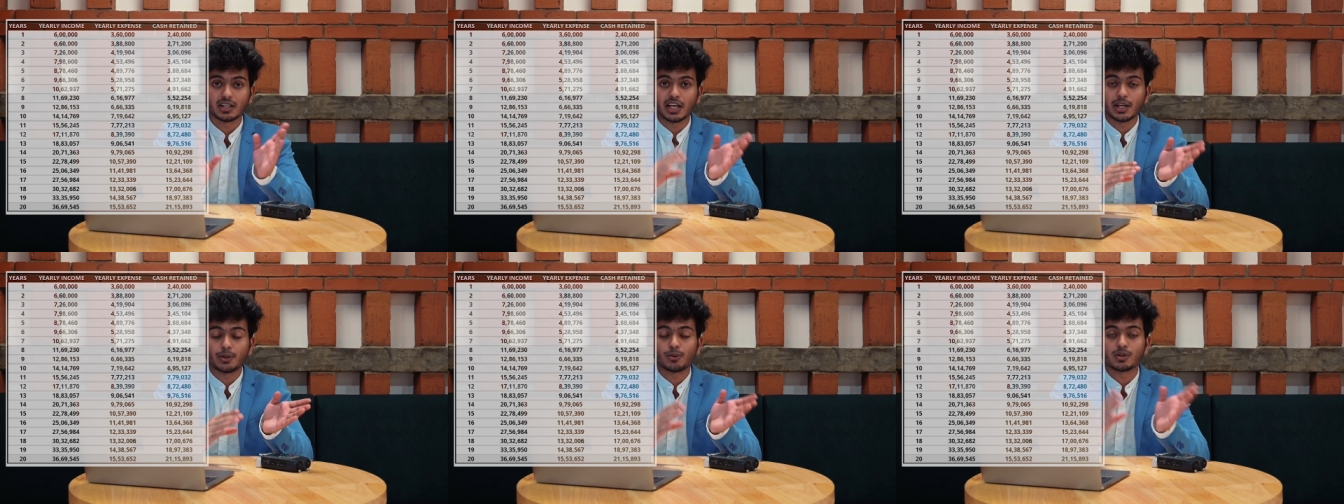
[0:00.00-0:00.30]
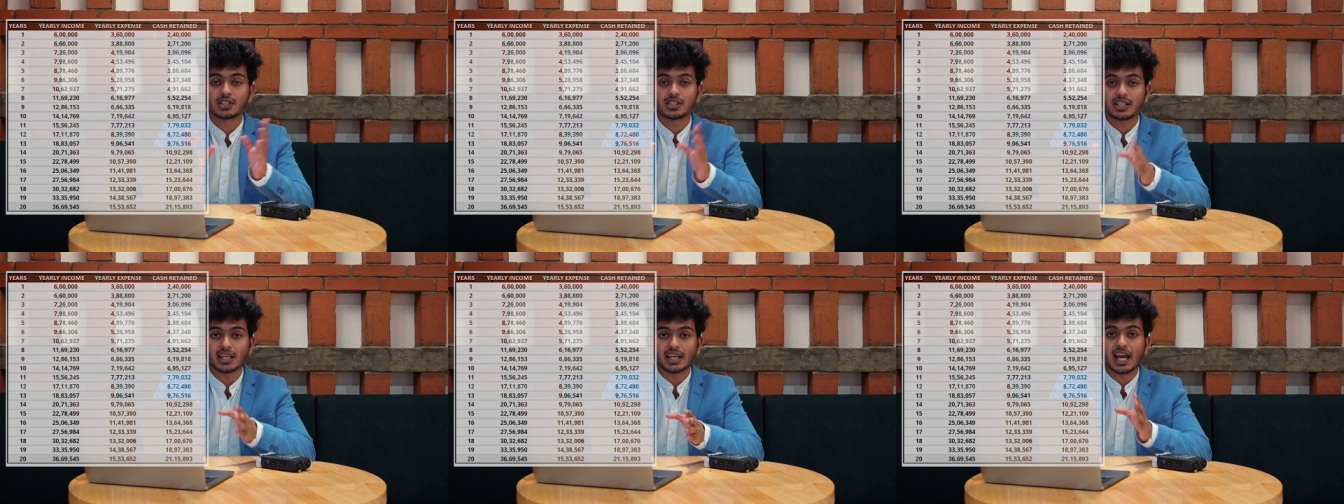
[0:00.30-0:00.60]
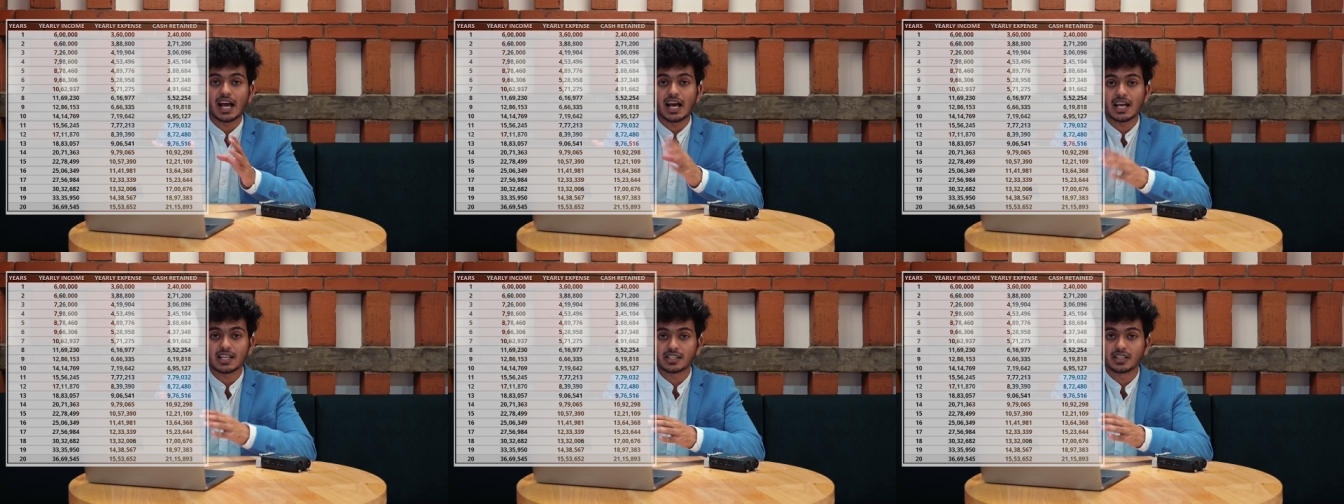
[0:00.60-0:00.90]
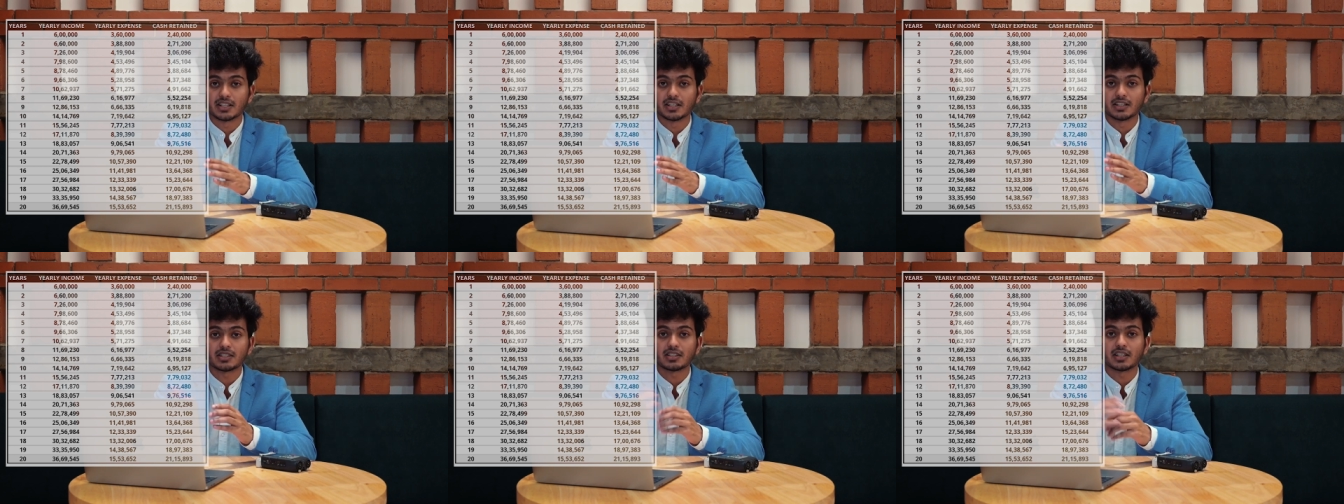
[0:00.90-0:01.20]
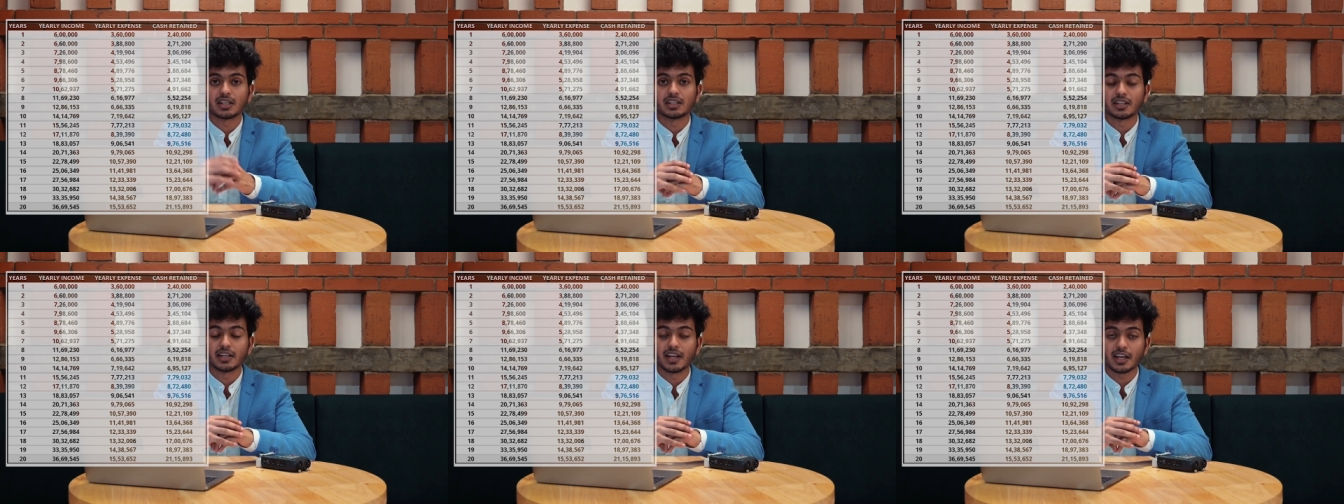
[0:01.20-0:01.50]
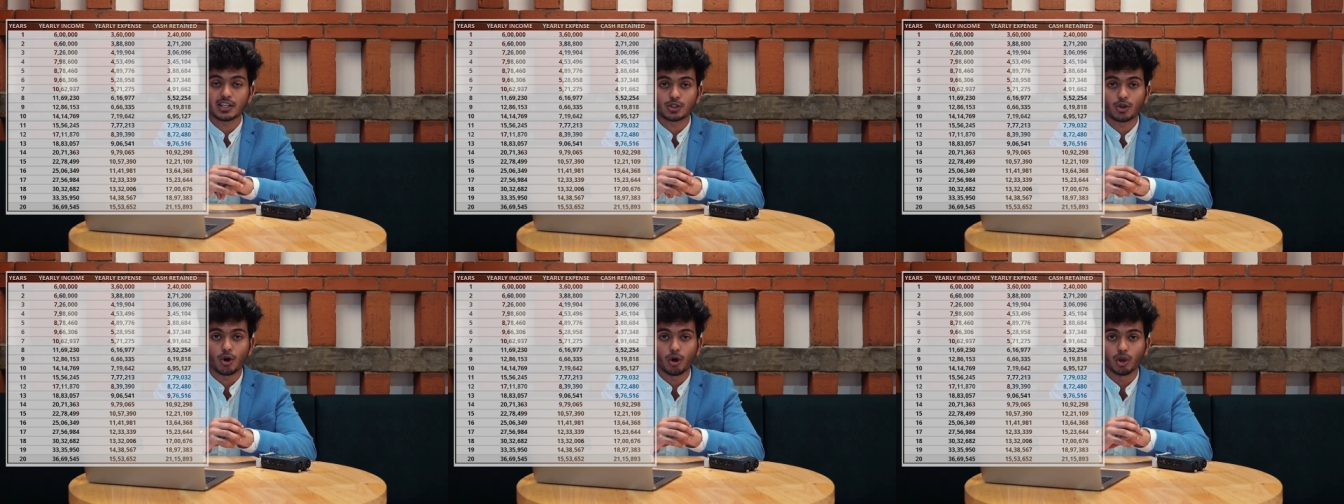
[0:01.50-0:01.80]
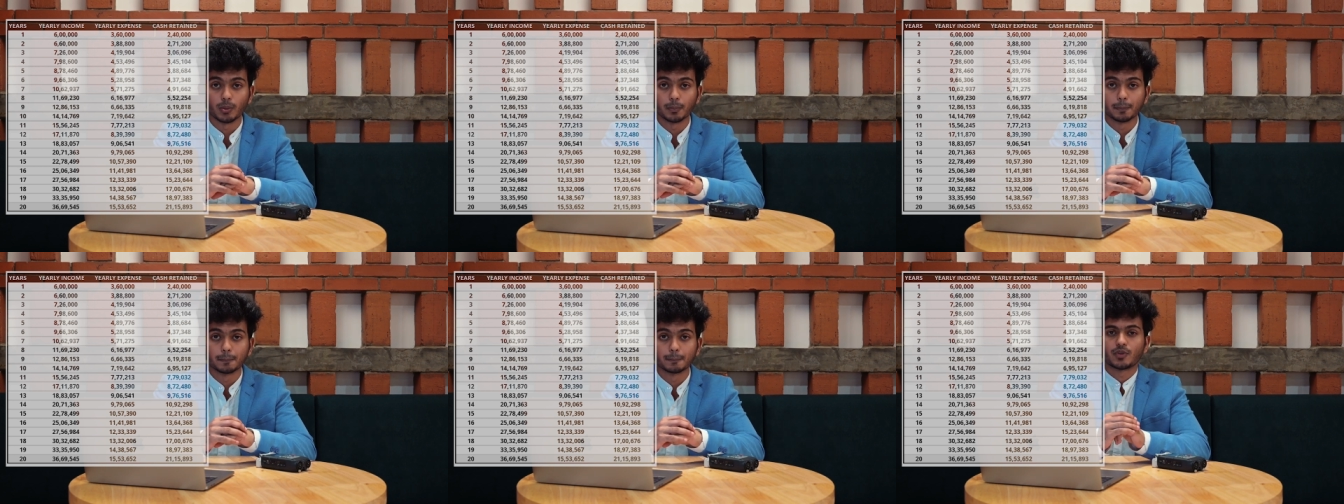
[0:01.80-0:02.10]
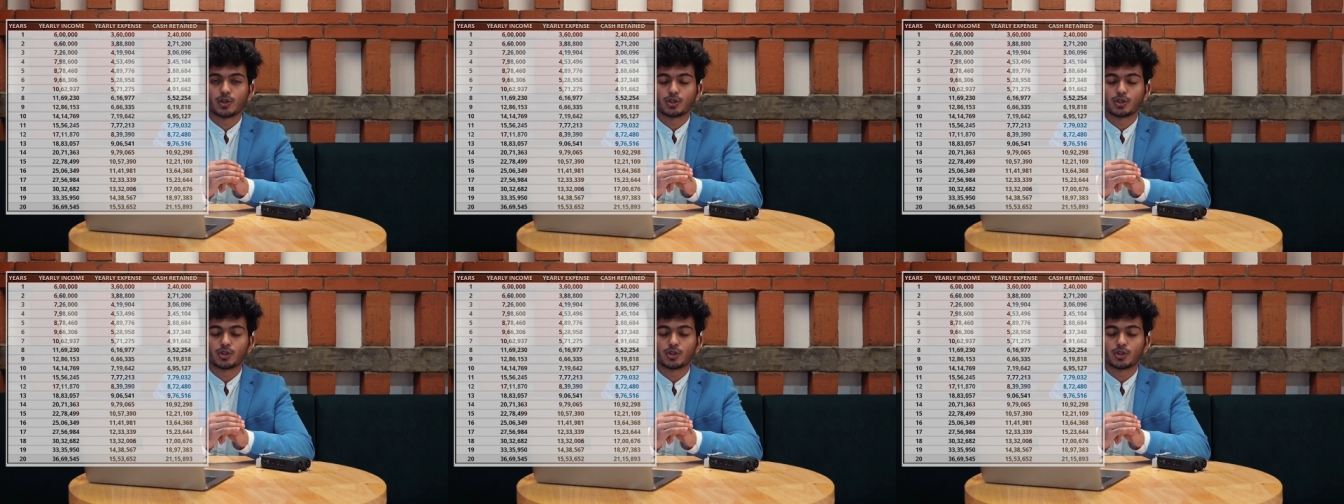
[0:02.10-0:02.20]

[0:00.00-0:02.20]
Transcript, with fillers: it will stay as it is in the next column.